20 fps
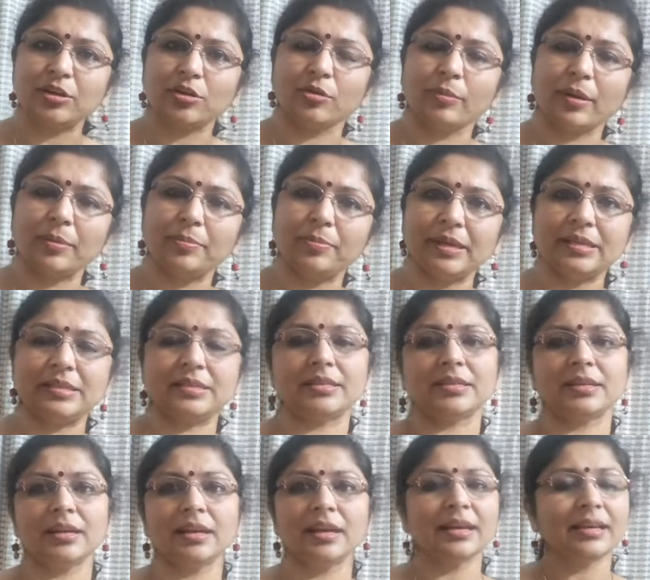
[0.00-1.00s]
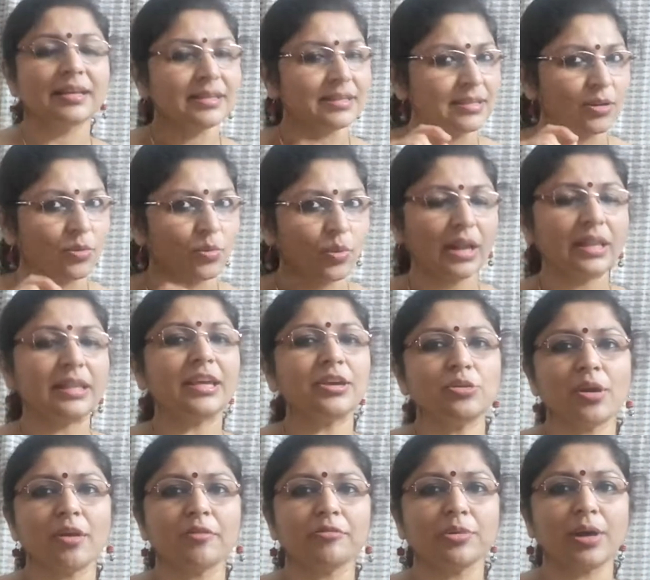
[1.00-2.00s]
on my page is the one thing
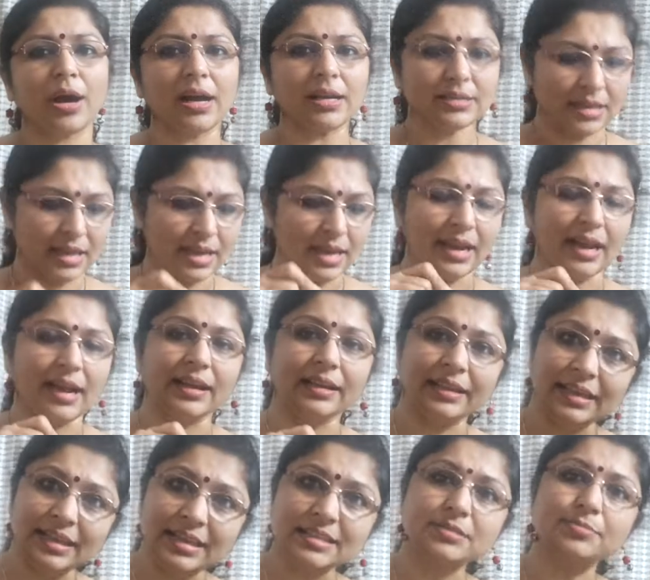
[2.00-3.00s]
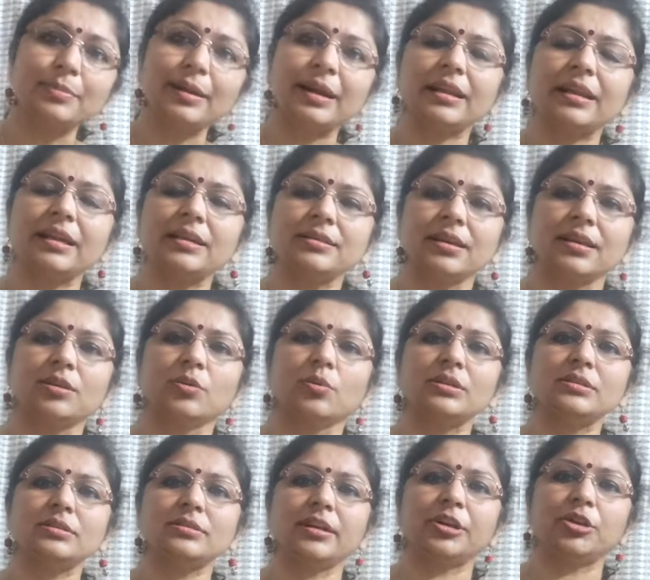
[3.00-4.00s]
you have to ask, and these metrics are the
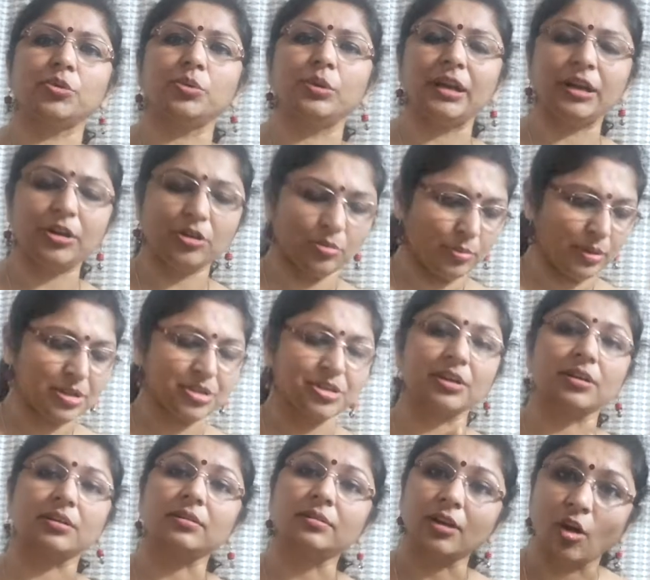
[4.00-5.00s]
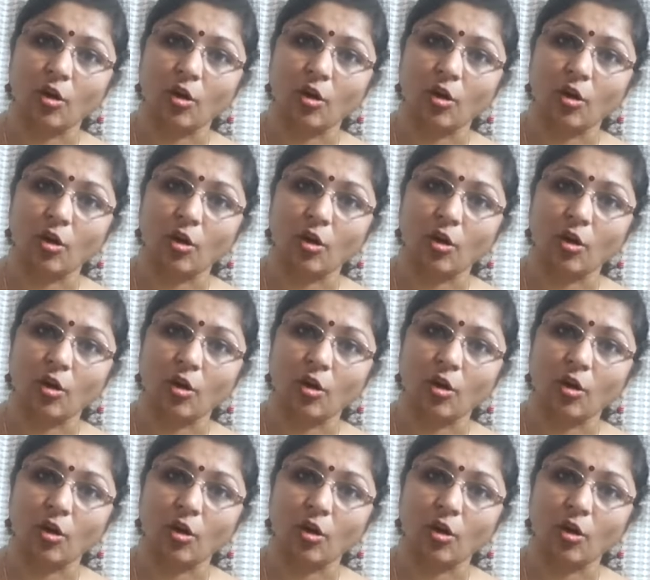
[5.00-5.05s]
ones that you need to measure.